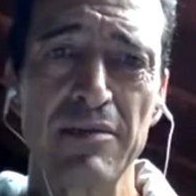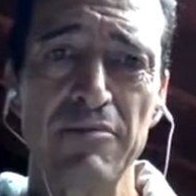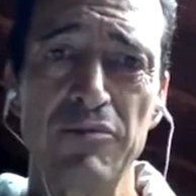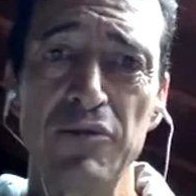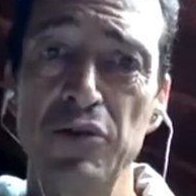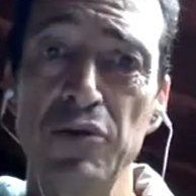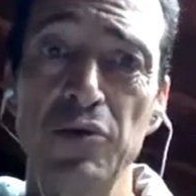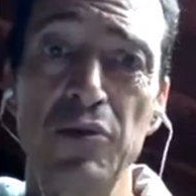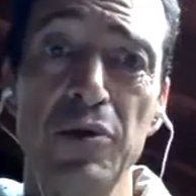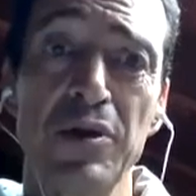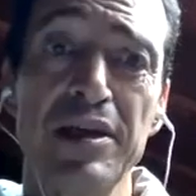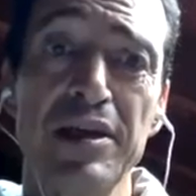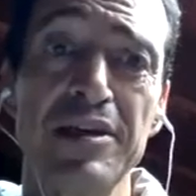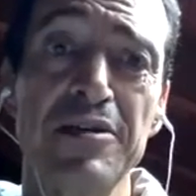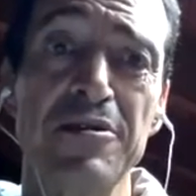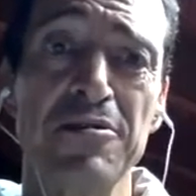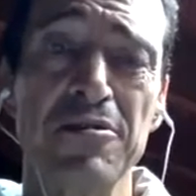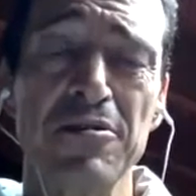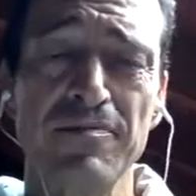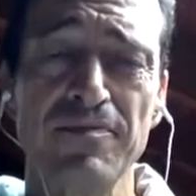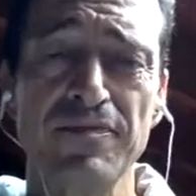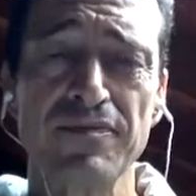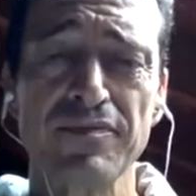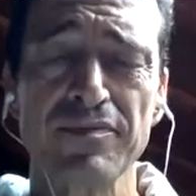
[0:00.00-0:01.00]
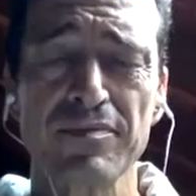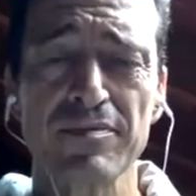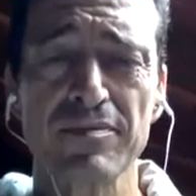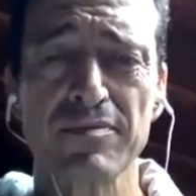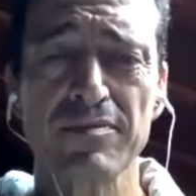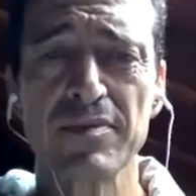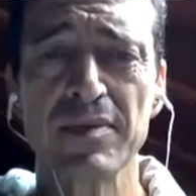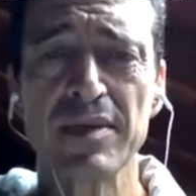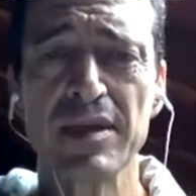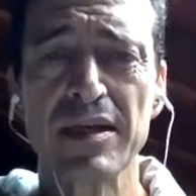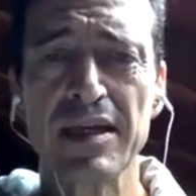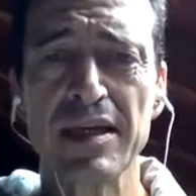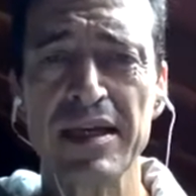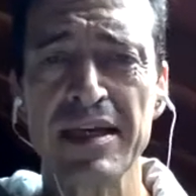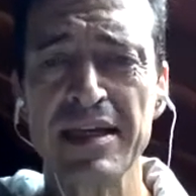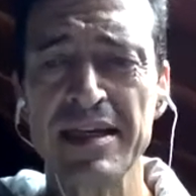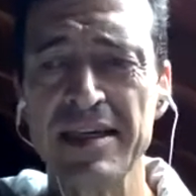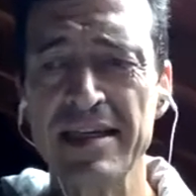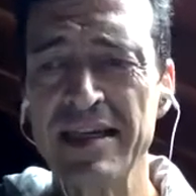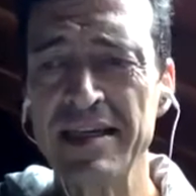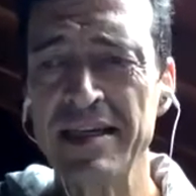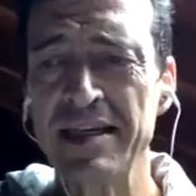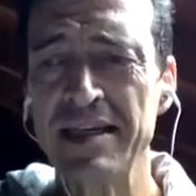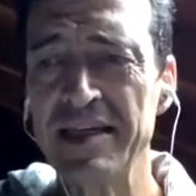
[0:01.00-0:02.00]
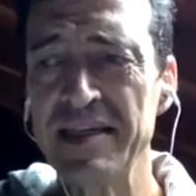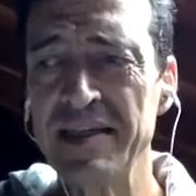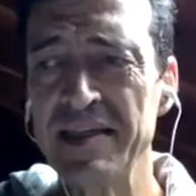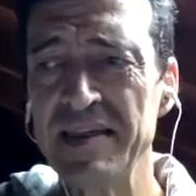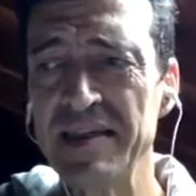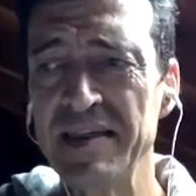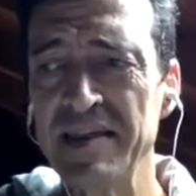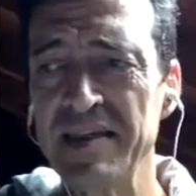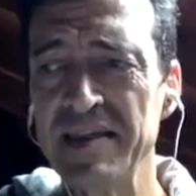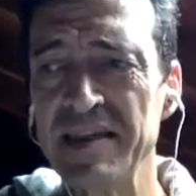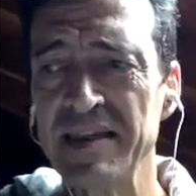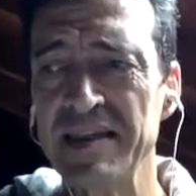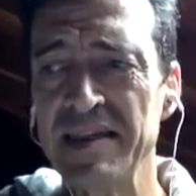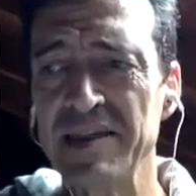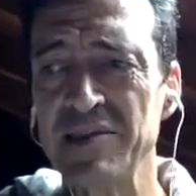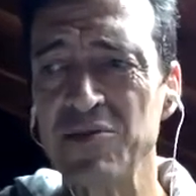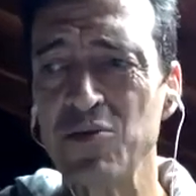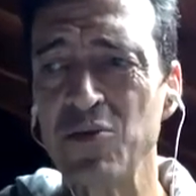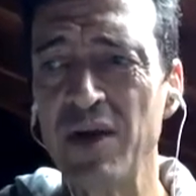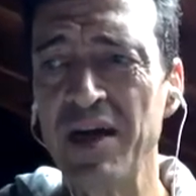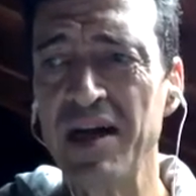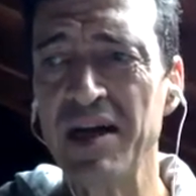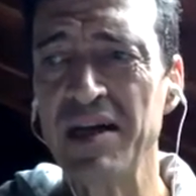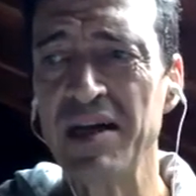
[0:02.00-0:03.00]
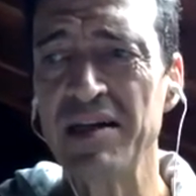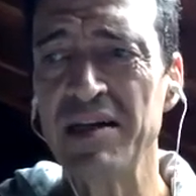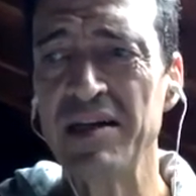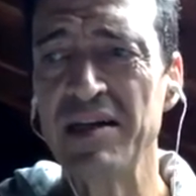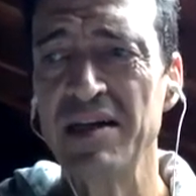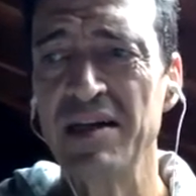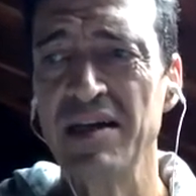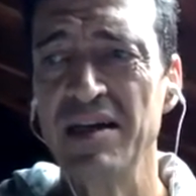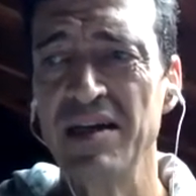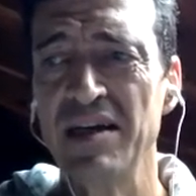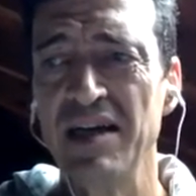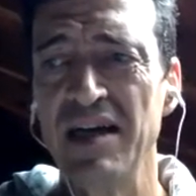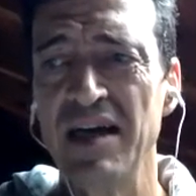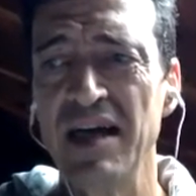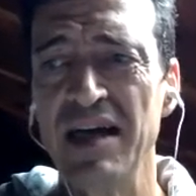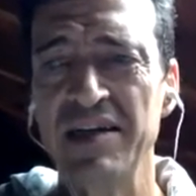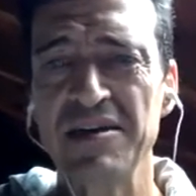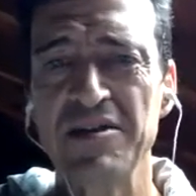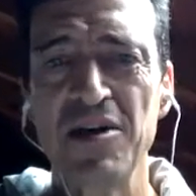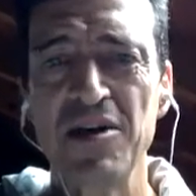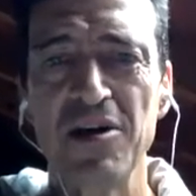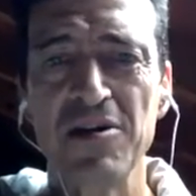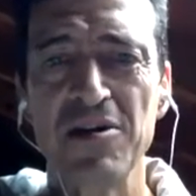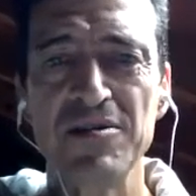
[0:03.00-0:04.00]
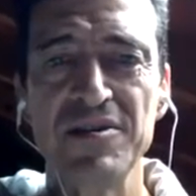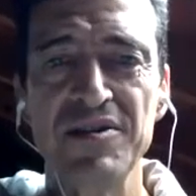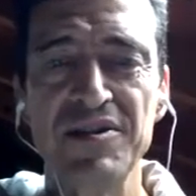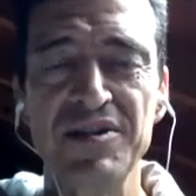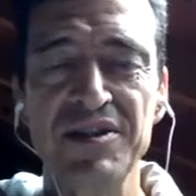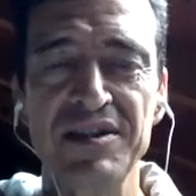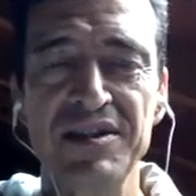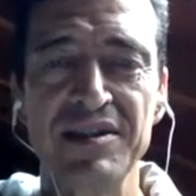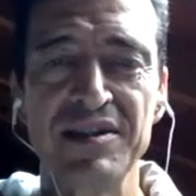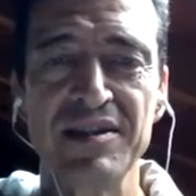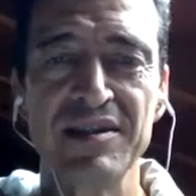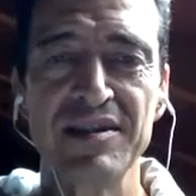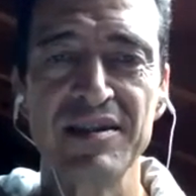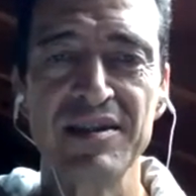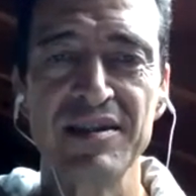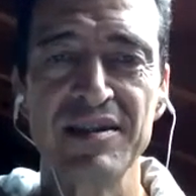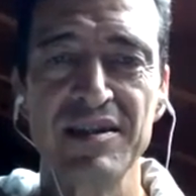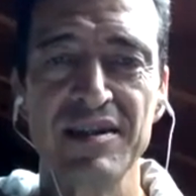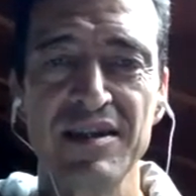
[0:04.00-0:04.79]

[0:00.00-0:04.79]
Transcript: too little. And this is as well acknowledging